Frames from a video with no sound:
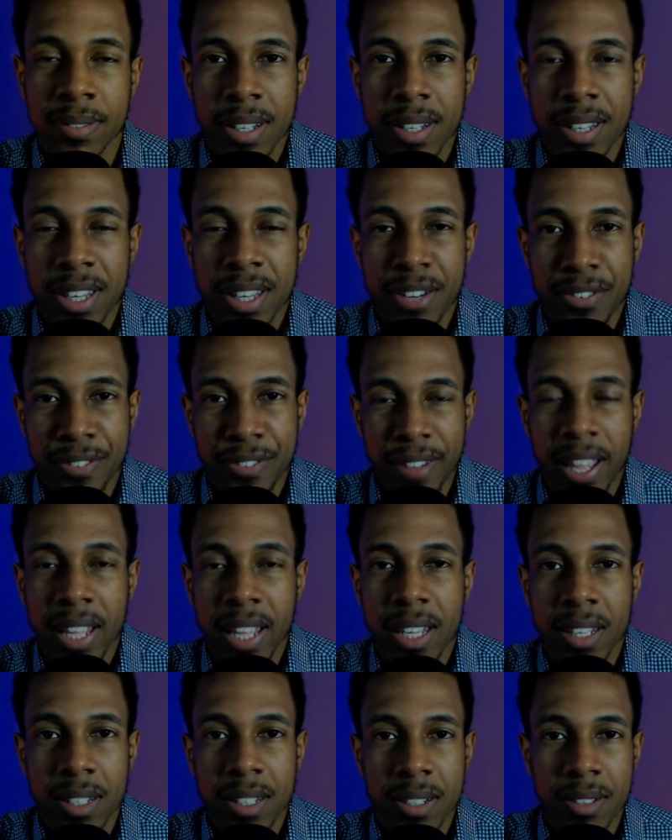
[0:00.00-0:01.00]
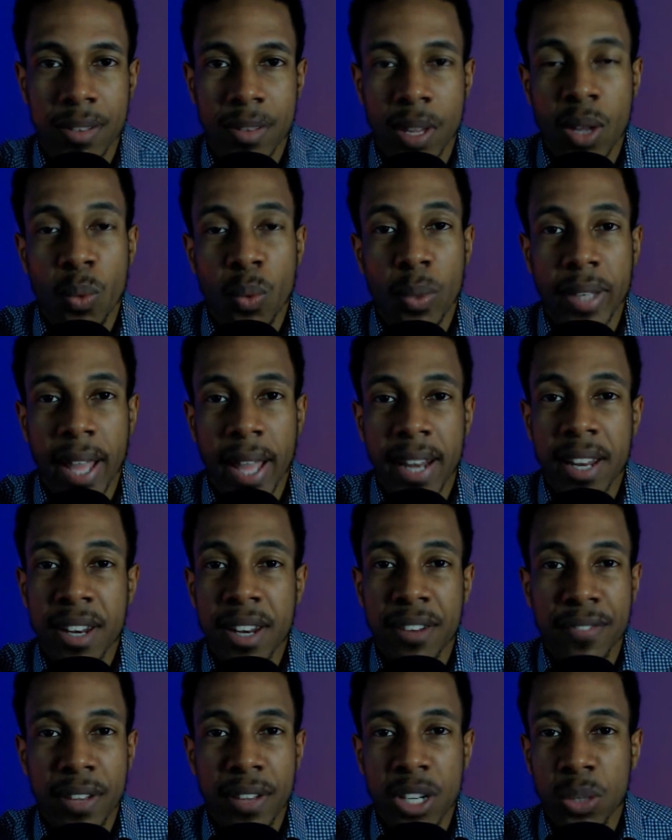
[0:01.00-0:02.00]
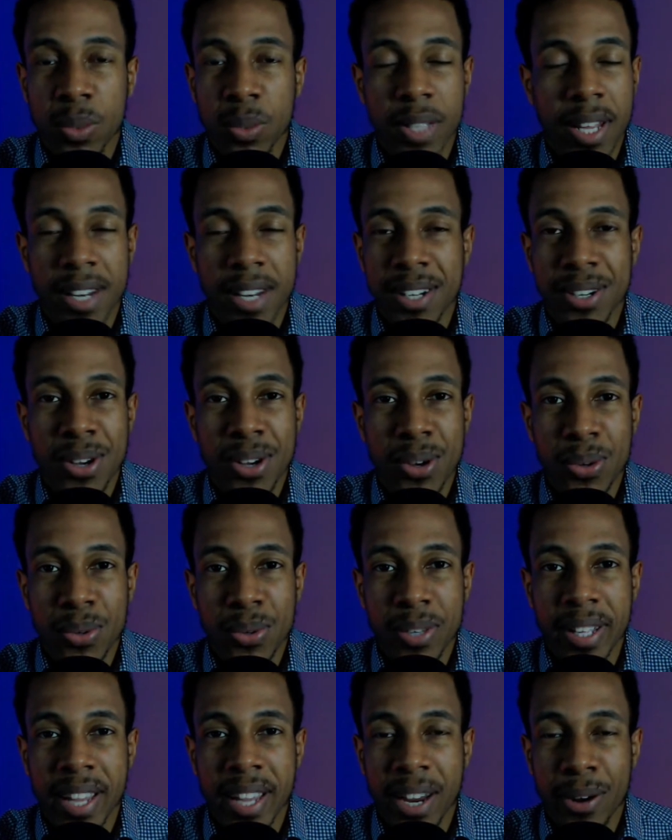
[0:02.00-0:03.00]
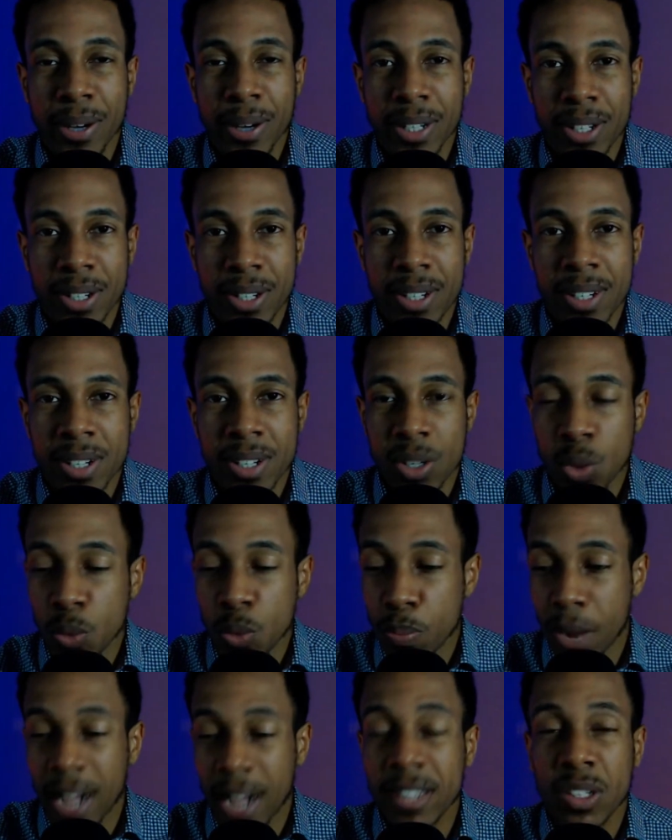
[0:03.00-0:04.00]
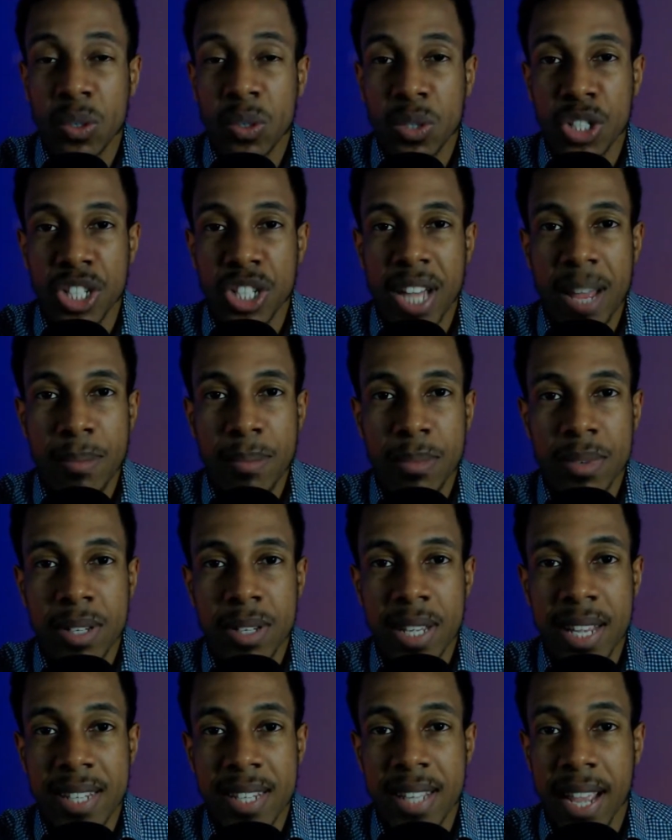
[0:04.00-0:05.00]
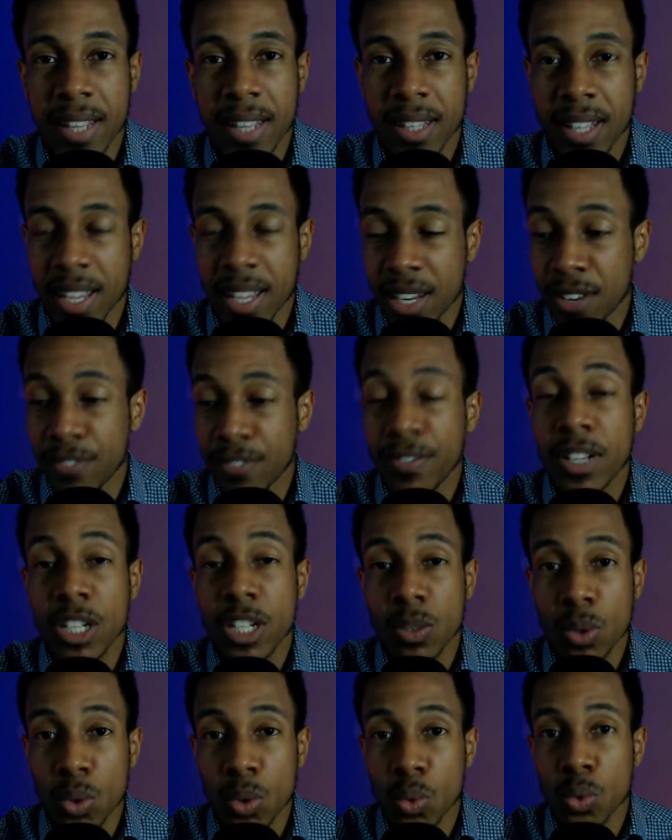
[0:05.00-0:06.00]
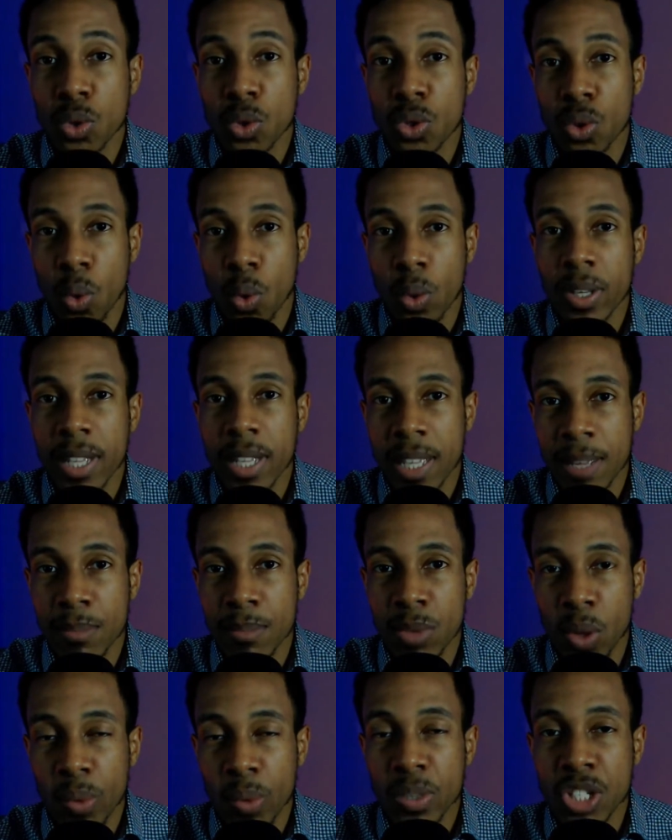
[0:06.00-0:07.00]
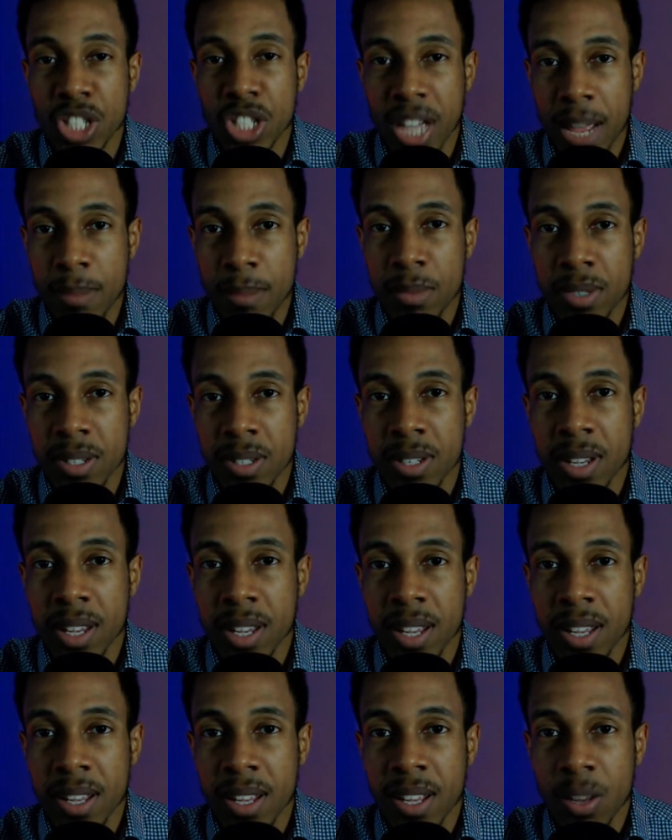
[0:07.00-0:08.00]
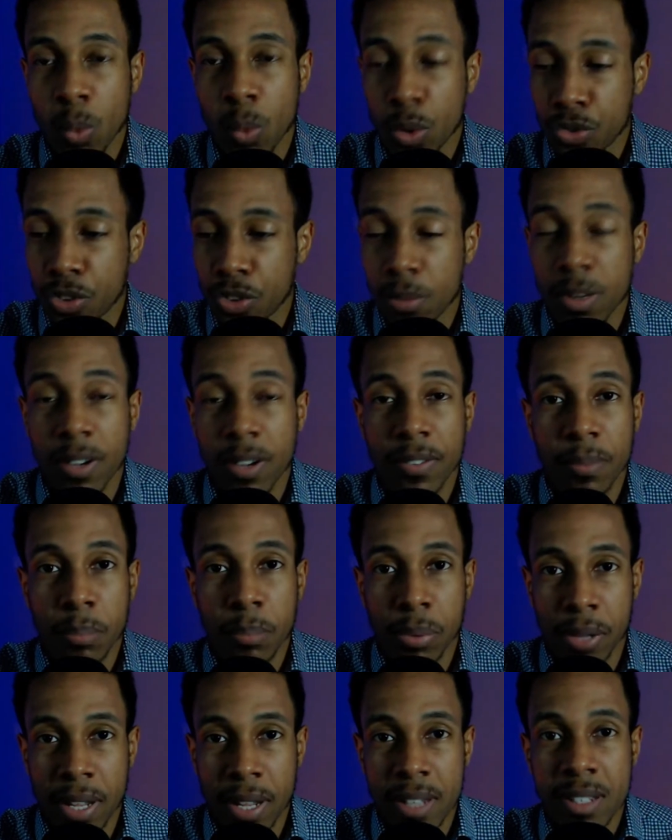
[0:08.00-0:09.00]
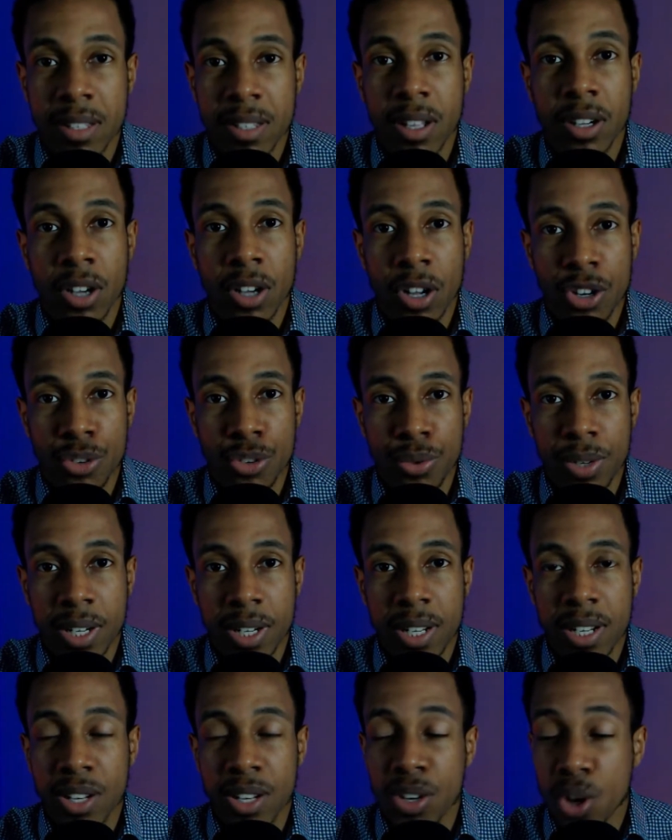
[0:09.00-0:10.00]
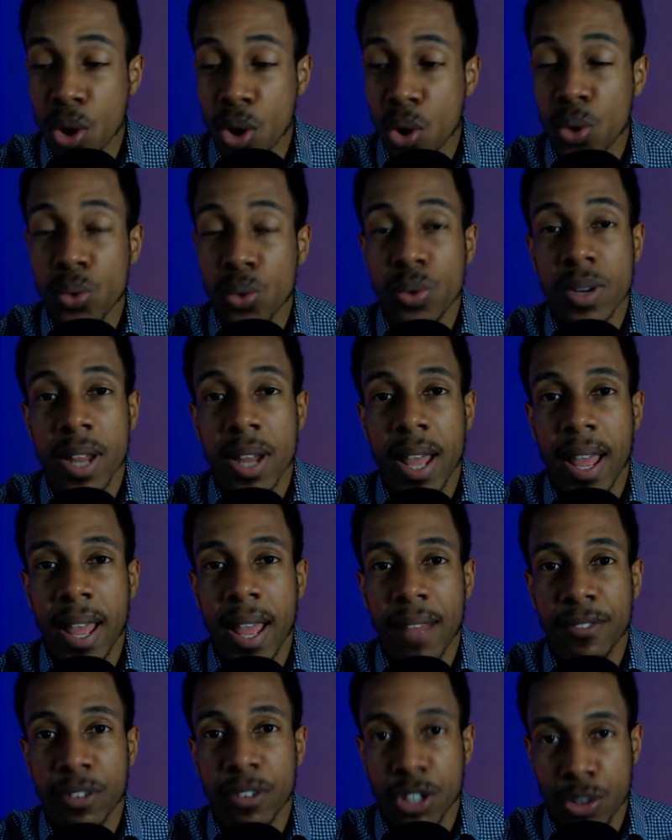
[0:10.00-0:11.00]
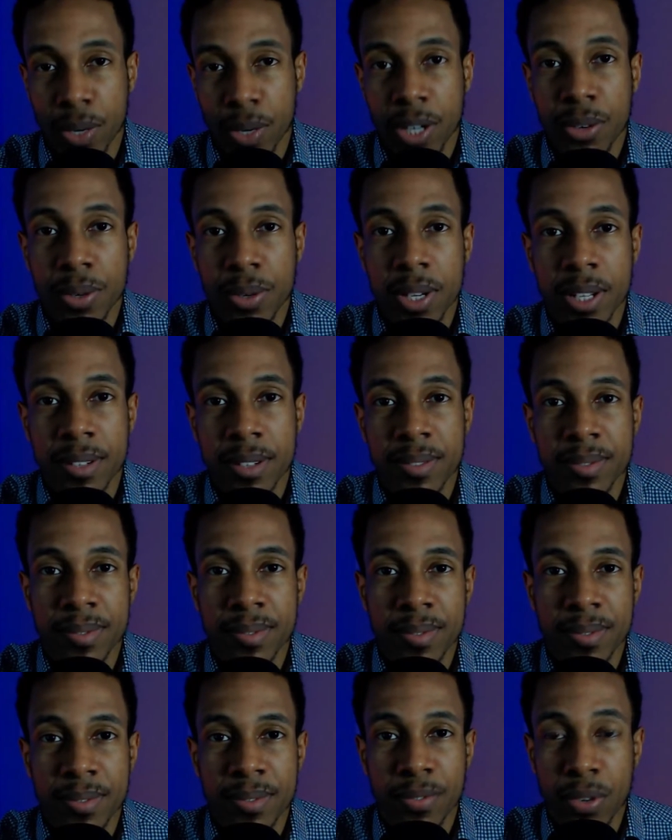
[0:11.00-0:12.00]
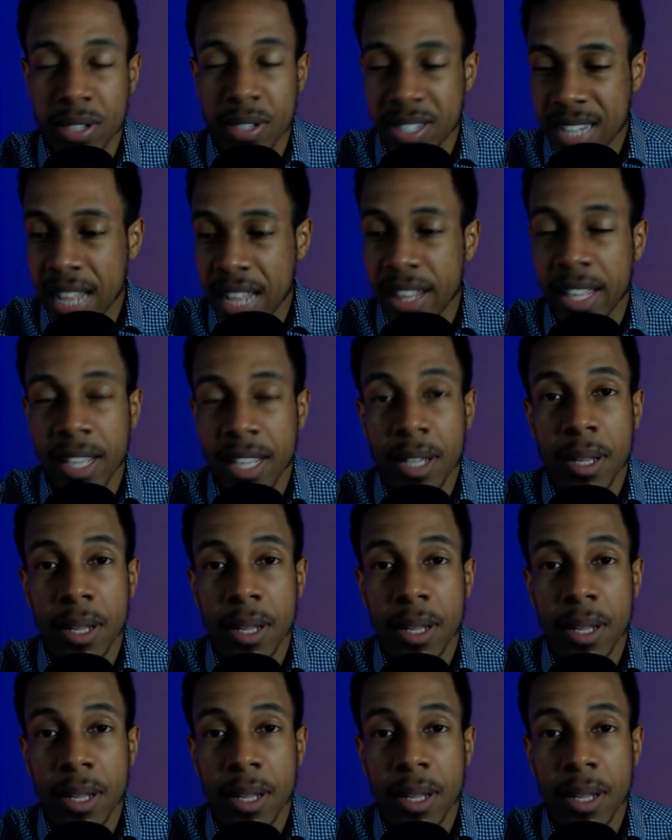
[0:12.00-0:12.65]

They're fake. What that individual didn't know, the character who bought those gems, is that the individual who sold him those gems was from a place in the country known for trickery, for selling